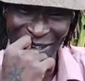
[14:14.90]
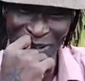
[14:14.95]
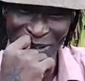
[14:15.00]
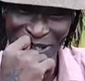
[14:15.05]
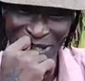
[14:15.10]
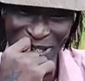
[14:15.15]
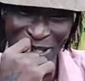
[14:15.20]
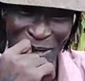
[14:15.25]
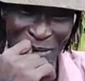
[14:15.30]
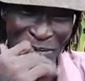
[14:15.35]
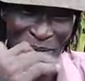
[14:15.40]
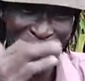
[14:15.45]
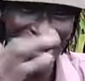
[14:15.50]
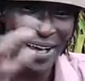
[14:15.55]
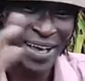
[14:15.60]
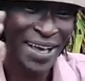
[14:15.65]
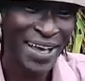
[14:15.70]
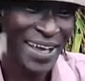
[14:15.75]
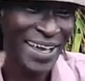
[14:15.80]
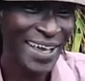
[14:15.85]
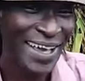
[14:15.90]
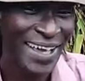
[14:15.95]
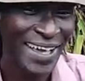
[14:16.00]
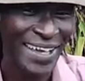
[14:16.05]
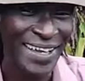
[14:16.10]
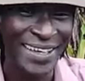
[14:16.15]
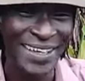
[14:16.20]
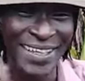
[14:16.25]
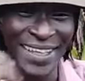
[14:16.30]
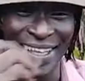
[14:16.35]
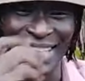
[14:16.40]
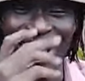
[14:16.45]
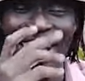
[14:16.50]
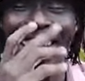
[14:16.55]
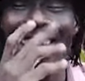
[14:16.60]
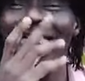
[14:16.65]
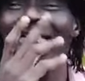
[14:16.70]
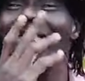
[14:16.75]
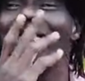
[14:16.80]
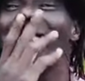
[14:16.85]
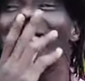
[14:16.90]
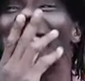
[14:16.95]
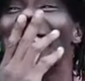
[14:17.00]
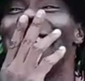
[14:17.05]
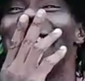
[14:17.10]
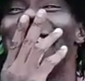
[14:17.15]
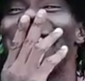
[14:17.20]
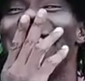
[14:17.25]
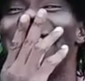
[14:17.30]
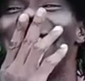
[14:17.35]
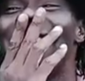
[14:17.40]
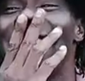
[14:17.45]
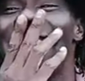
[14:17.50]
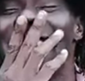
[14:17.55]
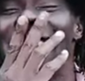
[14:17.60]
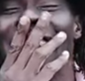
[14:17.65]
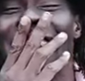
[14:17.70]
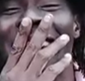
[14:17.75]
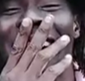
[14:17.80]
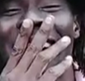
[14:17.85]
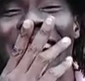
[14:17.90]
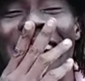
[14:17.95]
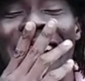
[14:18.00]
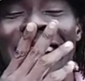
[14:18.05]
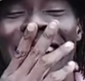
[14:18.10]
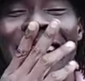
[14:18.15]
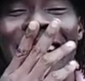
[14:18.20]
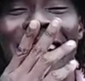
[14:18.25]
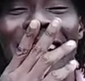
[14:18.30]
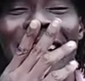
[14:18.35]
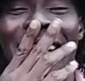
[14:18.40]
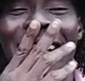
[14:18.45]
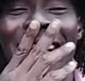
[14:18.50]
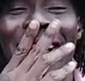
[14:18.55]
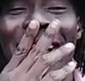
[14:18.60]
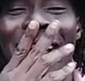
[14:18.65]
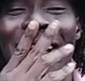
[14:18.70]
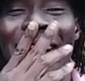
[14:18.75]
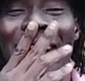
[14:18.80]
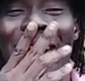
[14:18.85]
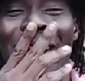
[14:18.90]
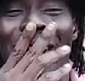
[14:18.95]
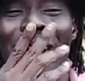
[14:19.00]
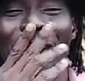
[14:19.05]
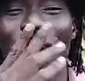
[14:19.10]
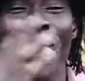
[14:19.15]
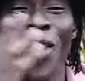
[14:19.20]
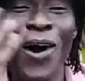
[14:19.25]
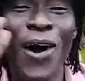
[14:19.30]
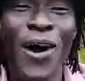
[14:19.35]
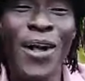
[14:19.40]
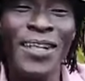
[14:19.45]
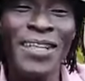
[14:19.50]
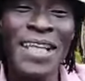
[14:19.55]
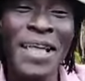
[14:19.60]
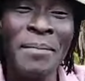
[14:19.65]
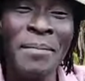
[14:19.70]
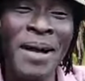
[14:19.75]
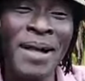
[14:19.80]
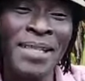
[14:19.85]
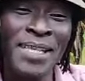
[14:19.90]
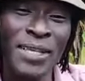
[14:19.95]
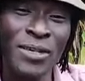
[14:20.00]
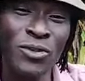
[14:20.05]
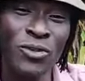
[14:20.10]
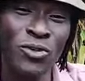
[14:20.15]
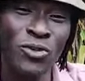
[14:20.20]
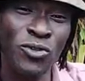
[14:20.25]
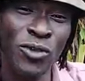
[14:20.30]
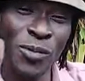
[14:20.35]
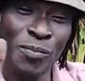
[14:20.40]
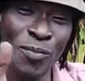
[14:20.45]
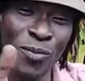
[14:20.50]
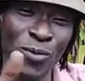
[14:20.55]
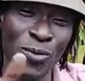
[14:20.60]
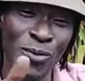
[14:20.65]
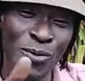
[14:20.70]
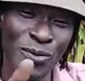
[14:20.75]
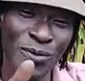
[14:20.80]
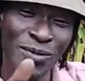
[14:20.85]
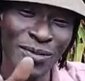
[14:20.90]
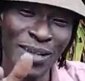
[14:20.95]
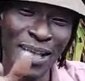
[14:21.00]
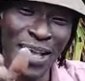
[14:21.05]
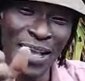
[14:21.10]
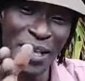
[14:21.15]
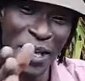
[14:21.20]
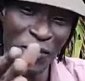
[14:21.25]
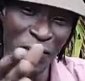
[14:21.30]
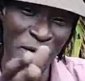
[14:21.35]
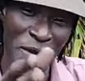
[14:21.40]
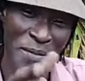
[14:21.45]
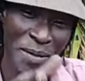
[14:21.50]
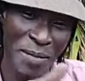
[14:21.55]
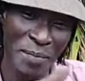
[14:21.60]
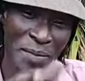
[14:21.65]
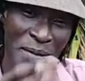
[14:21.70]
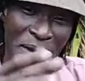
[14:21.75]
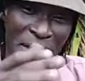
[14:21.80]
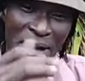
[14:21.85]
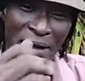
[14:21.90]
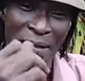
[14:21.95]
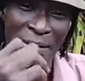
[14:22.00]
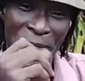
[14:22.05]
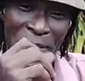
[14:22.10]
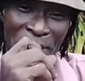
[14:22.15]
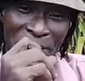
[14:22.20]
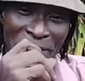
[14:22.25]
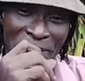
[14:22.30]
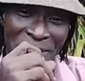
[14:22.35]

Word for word: he don't know what to don't. Ilaha ilaha illallah. All them man in trouble. Now you go for him back.